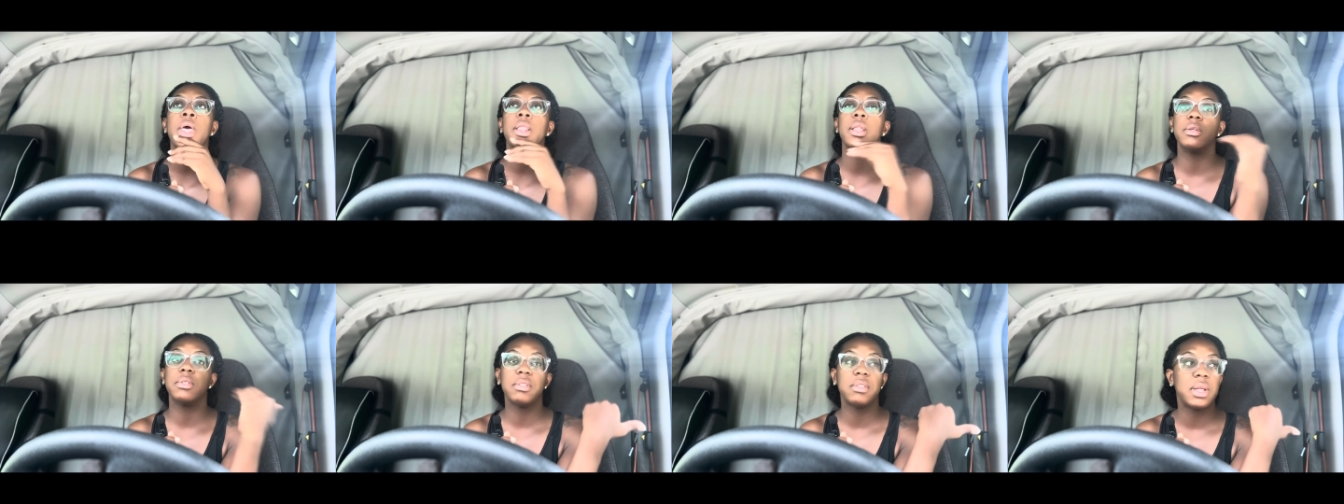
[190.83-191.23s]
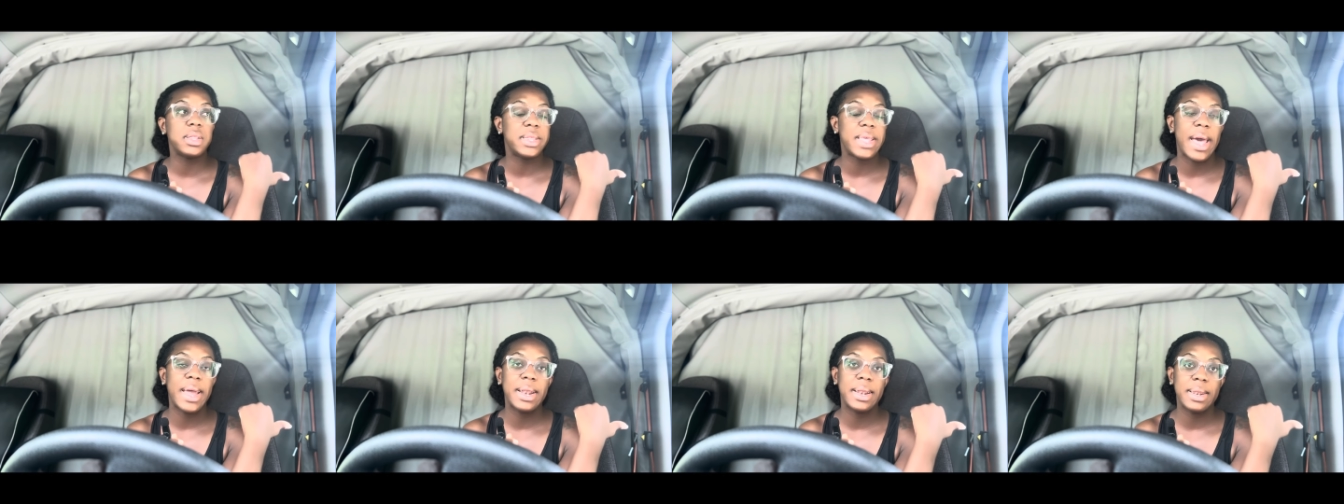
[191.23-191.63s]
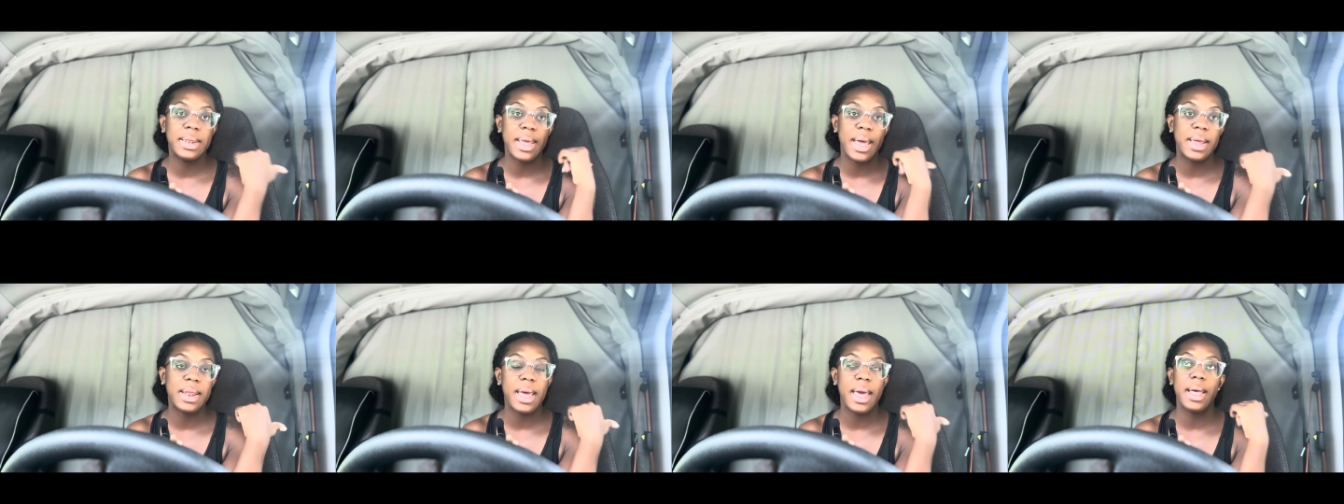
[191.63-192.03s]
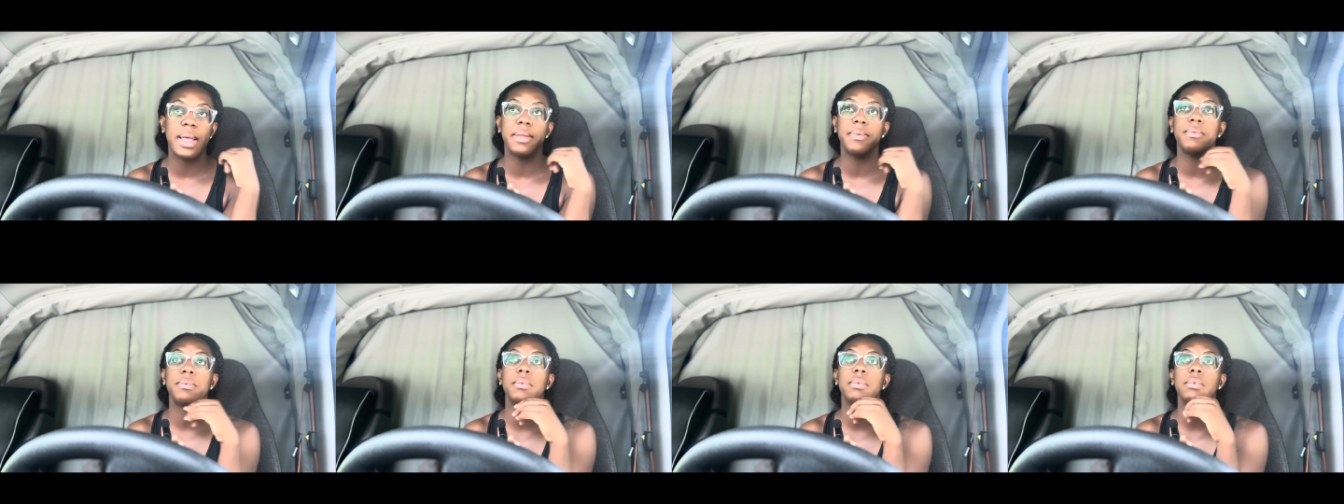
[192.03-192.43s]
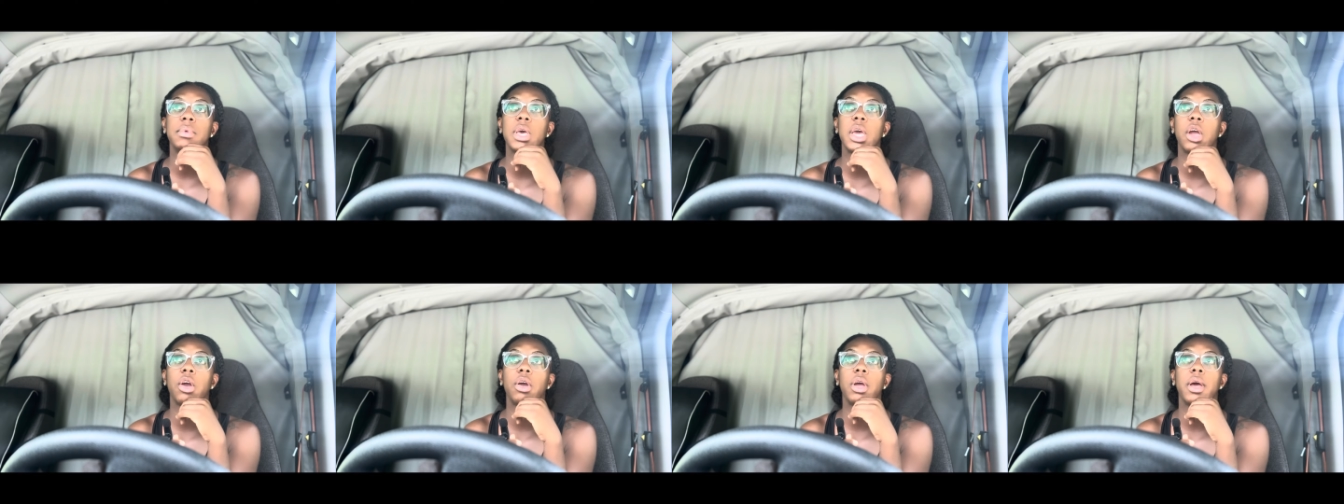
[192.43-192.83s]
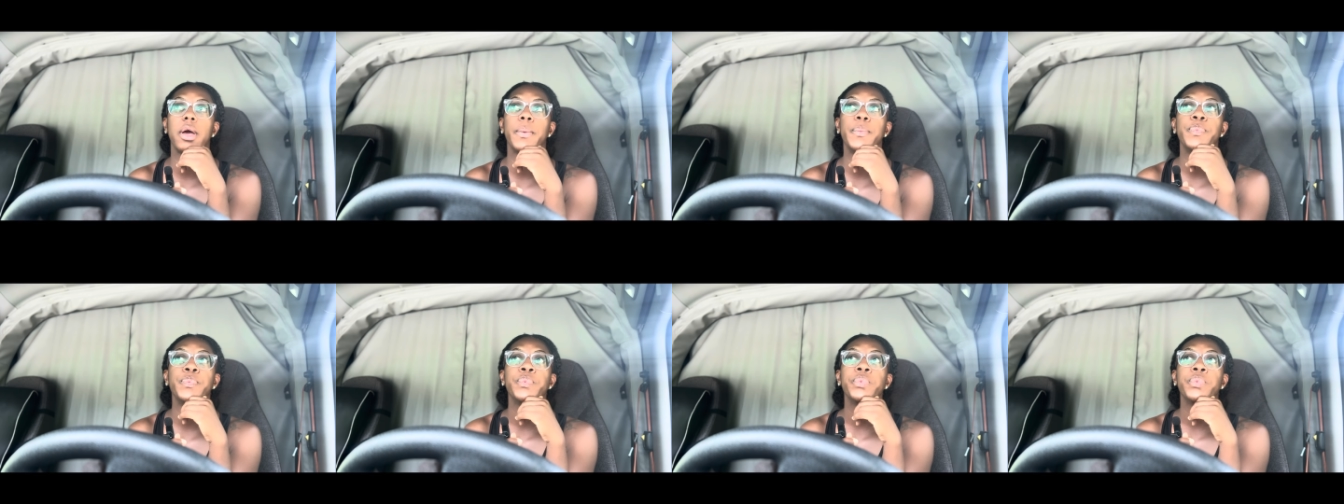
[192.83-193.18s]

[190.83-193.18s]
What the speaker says: This is a dead end area.